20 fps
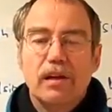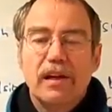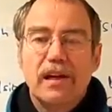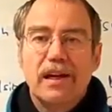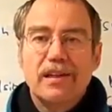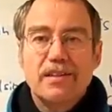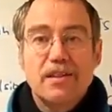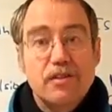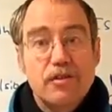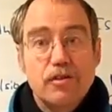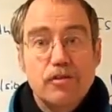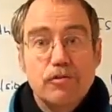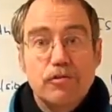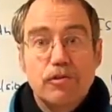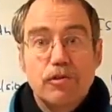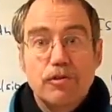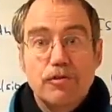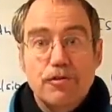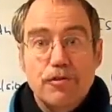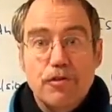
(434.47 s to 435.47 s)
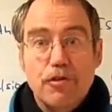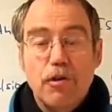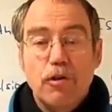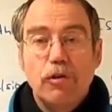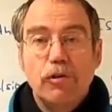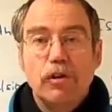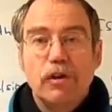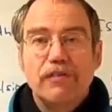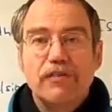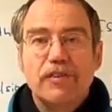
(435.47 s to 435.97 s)
attitude
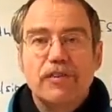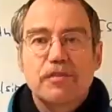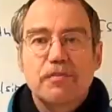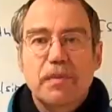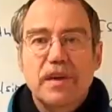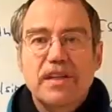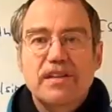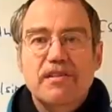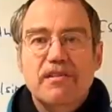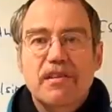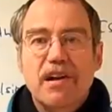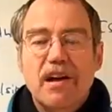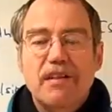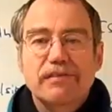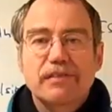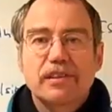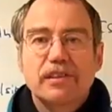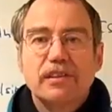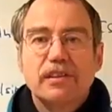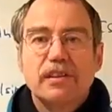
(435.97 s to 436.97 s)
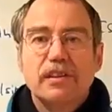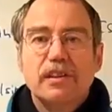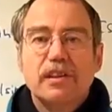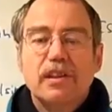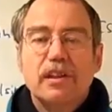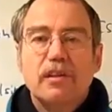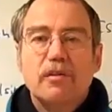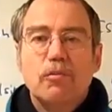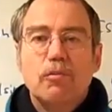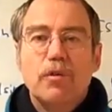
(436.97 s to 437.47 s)
control of the spacecraft,
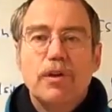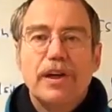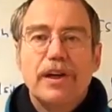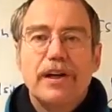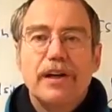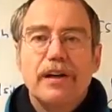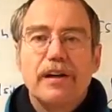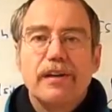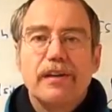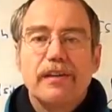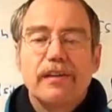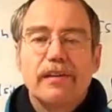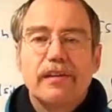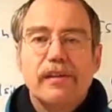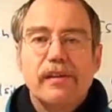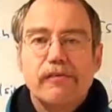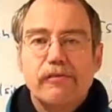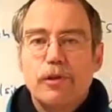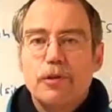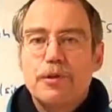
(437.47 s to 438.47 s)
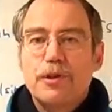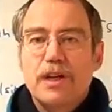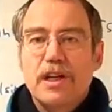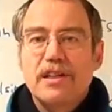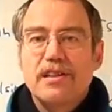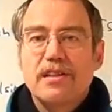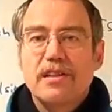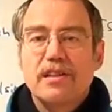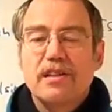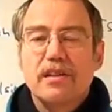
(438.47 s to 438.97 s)
where the
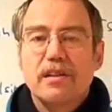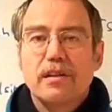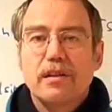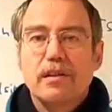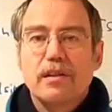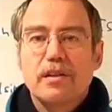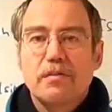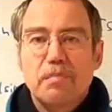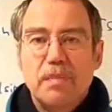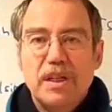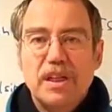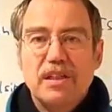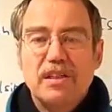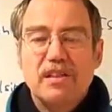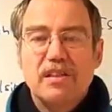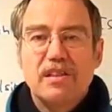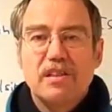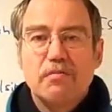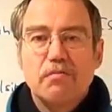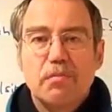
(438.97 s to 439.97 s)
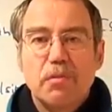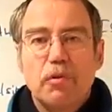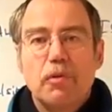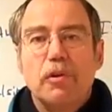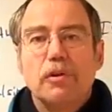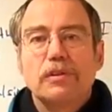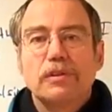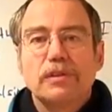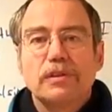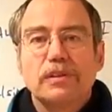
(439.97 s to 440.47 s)
rotation speed is
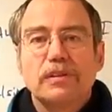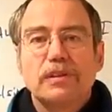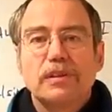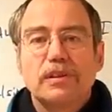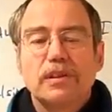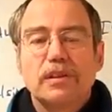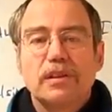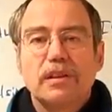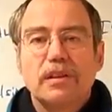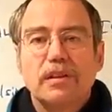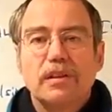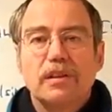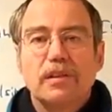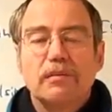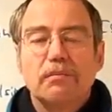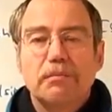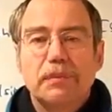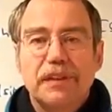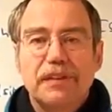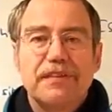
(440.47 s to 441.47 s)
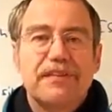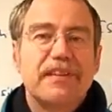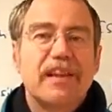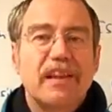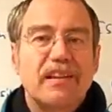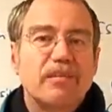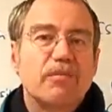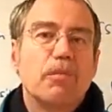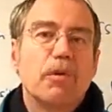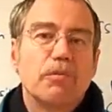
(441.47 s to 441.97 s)
important, because
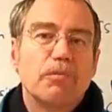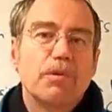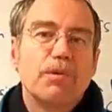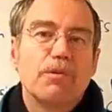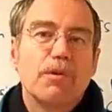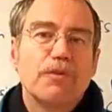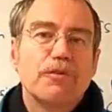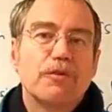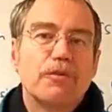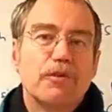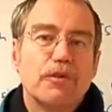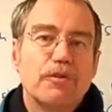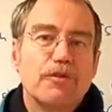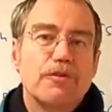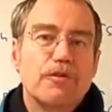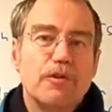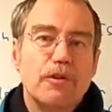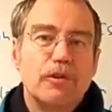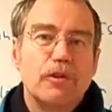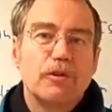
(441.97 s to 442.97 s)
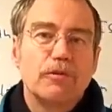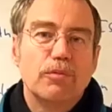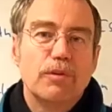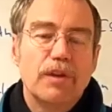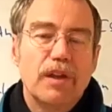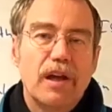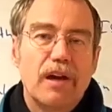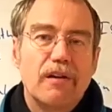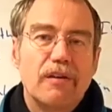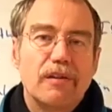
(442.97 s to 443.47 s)
that's what we want to control
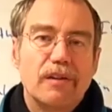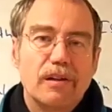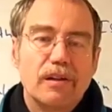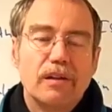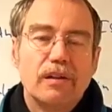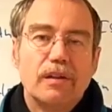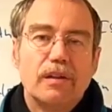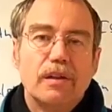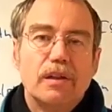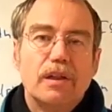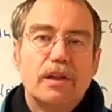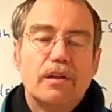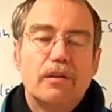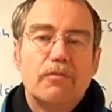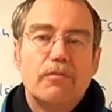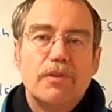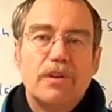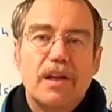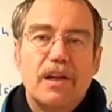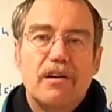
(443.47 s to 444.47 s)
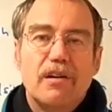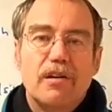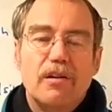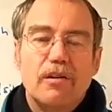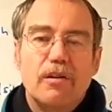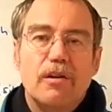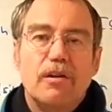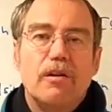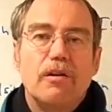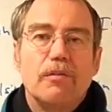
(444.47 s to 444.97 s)
with our
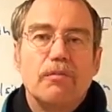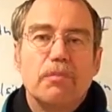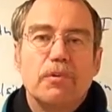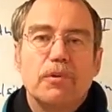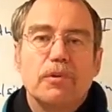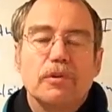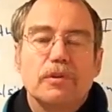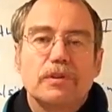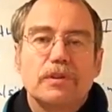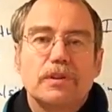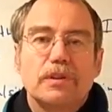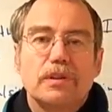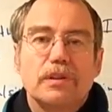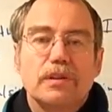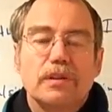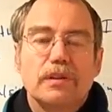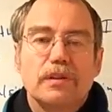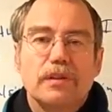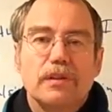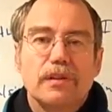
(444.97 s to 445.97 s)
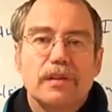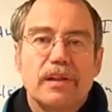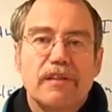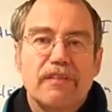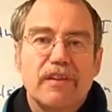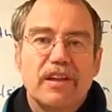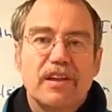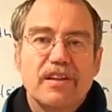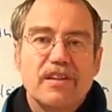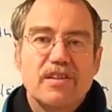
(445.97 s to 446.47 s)
onboard
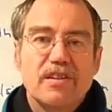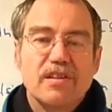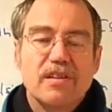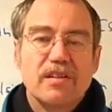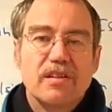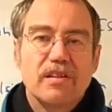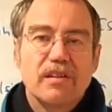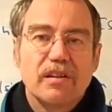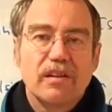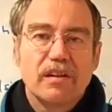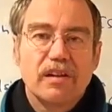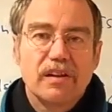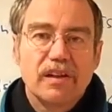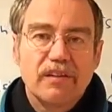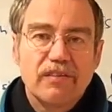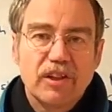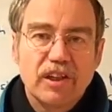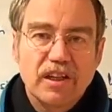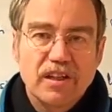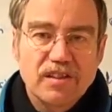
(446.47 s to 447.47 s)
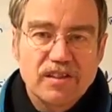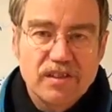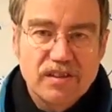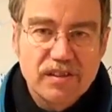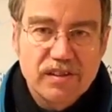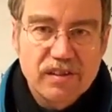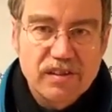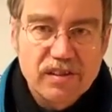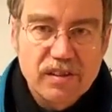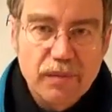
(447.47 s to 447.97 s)
navigation
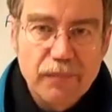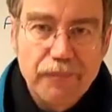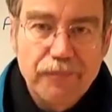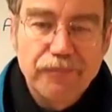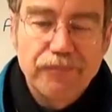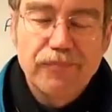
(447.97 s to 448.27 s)
system.